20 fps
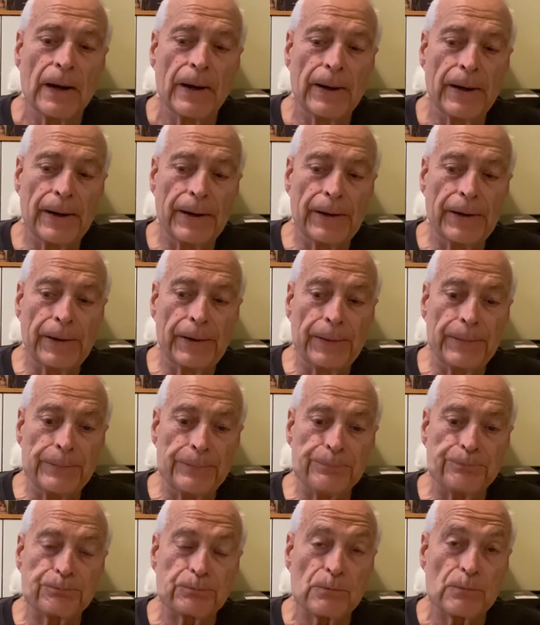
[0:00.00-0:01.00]
Uh,
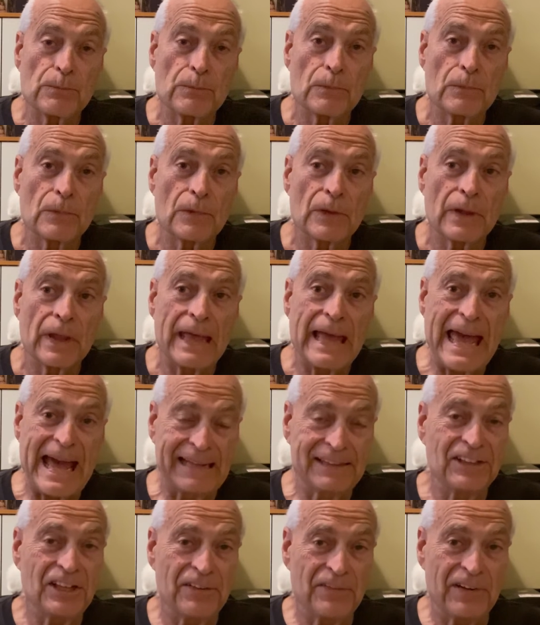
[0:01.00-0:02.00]

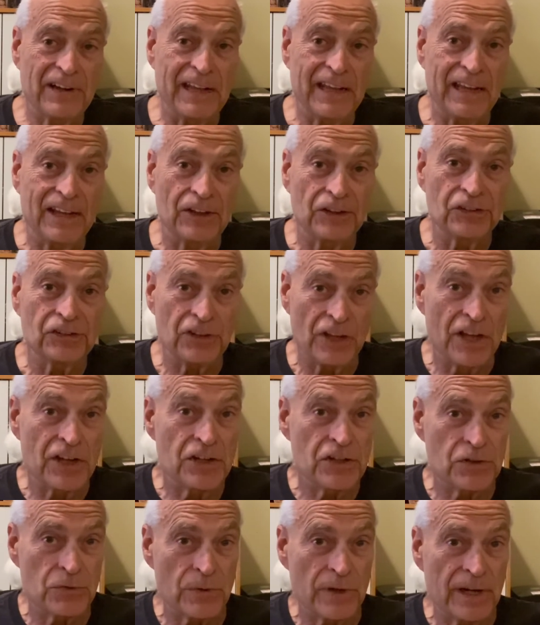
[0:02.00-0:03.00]
Activities,
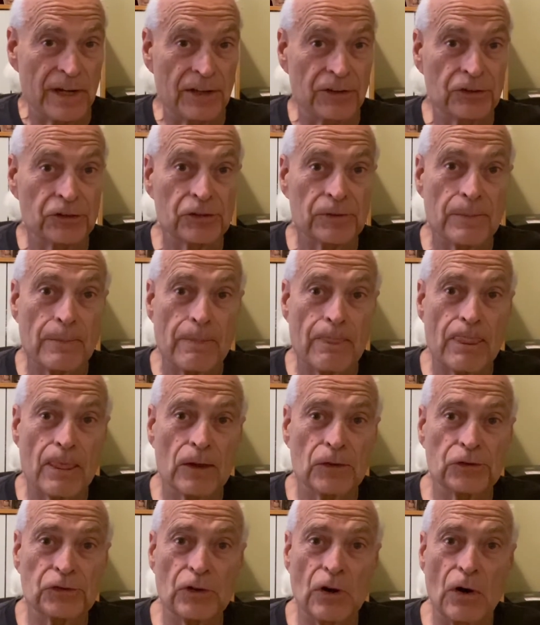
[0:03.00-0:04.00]
injuries.
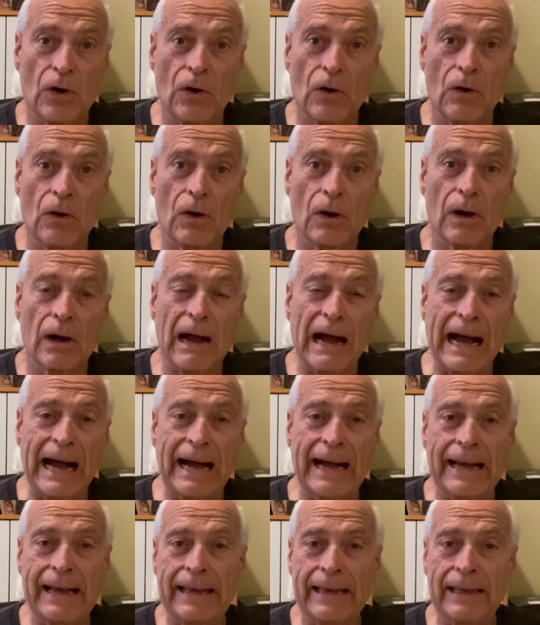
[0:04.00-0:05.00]
So
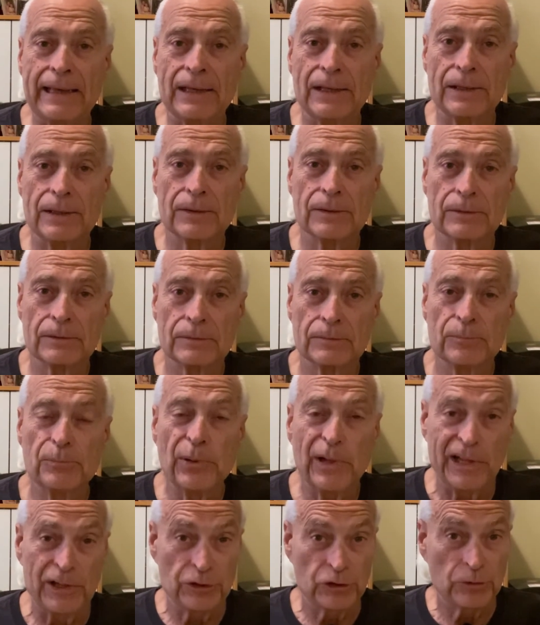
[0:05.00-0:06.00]
I
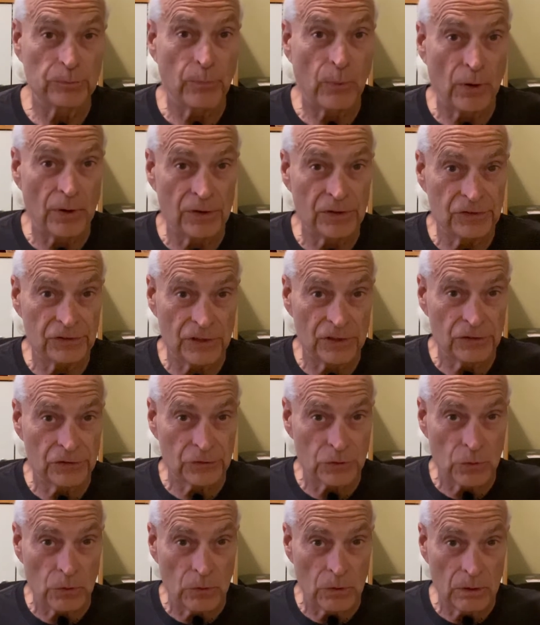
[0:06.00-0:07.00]
played sports in
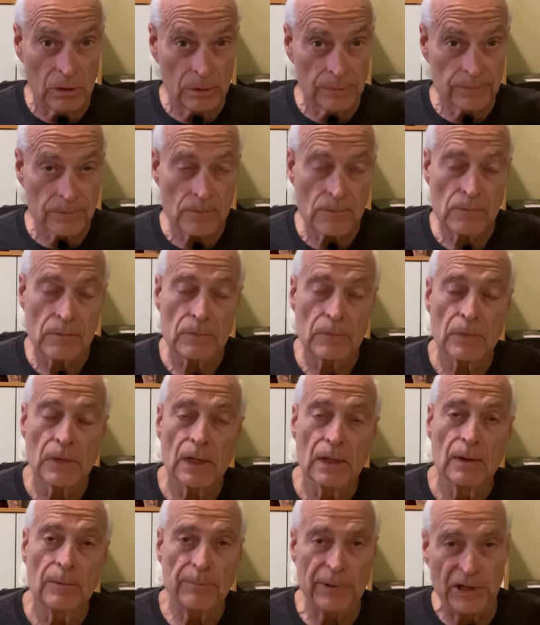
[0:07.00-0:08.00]
school,
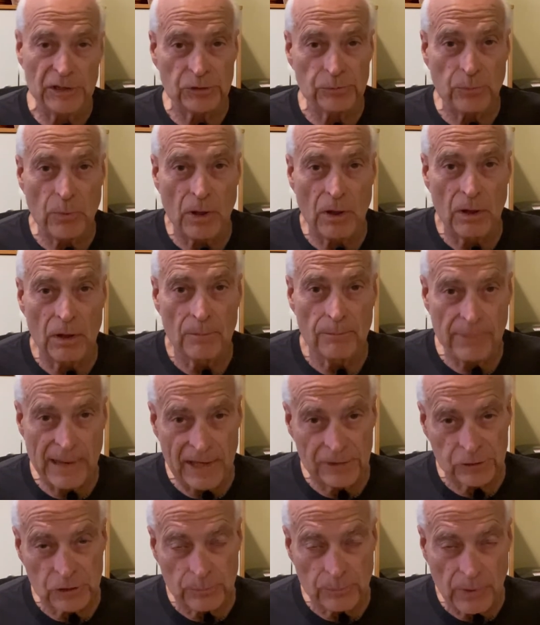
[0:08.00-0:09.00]
baseball,
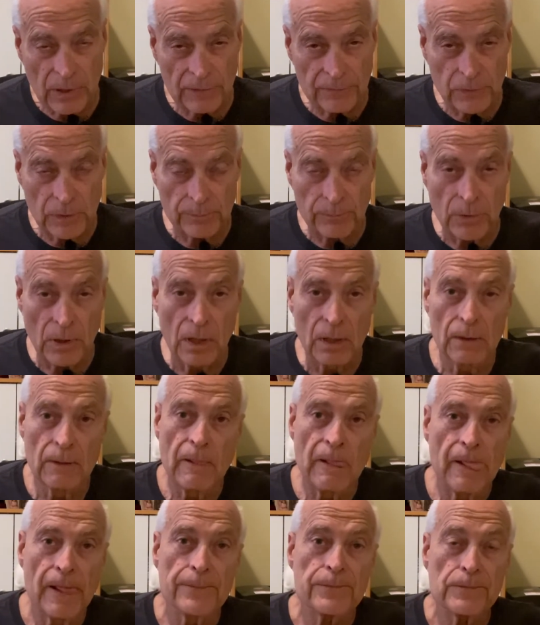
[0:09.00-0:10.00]
basketball, football.
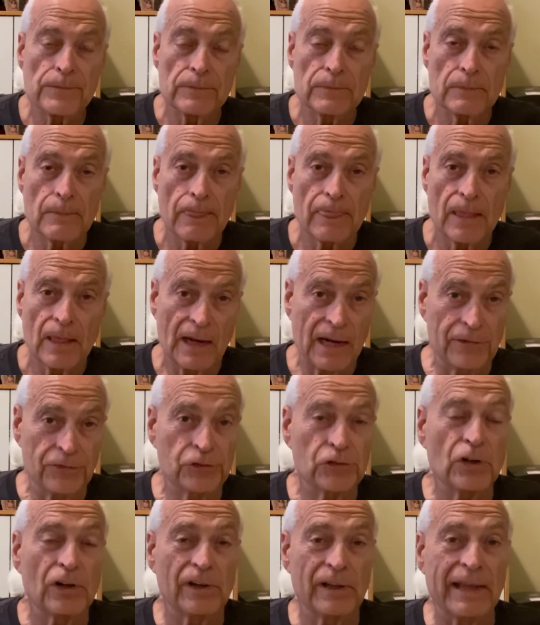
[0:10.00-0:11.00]
I've
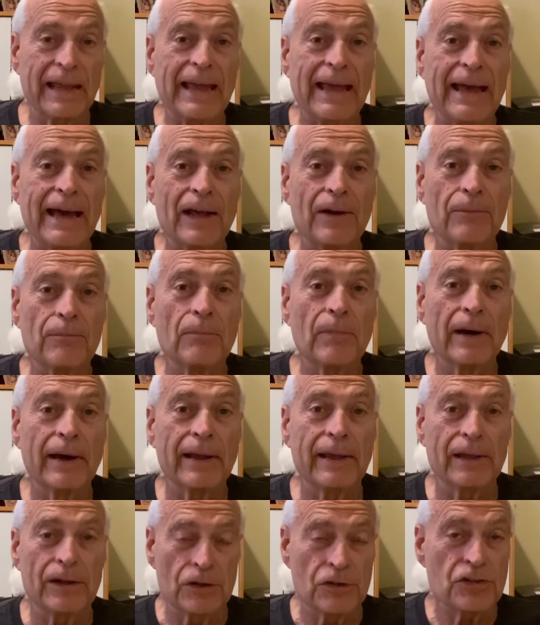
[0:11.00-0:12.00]
certainly had
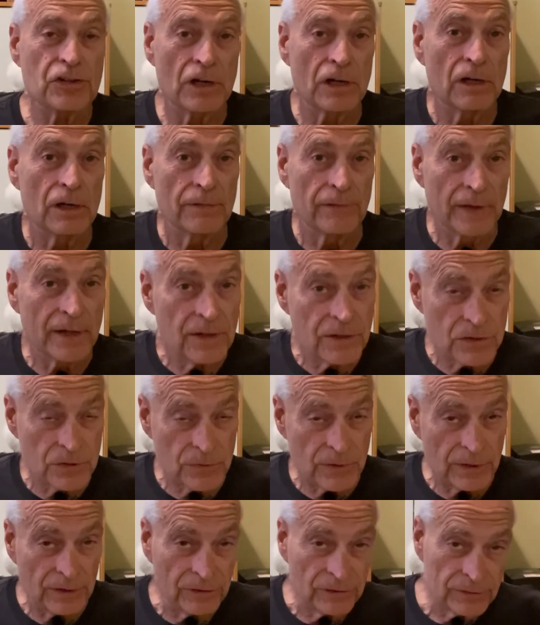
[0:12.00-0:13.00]
my share of
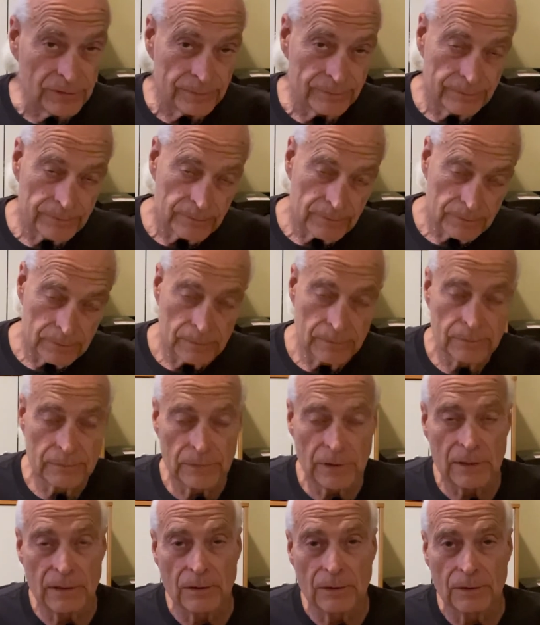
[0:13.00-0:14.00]
injuries,
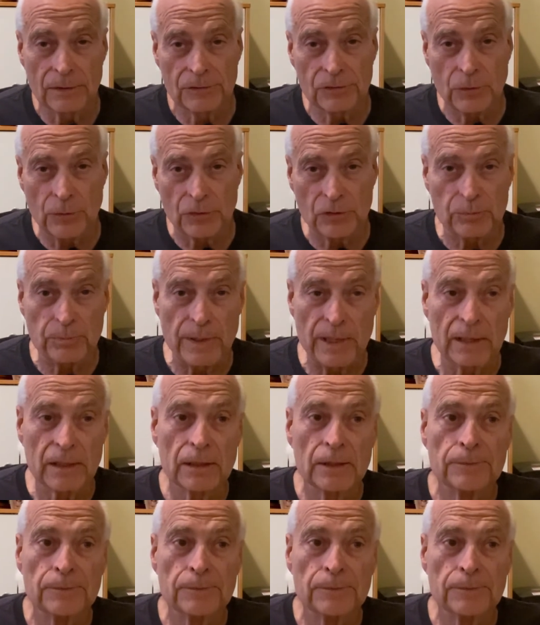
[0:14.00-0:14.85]
so to speak.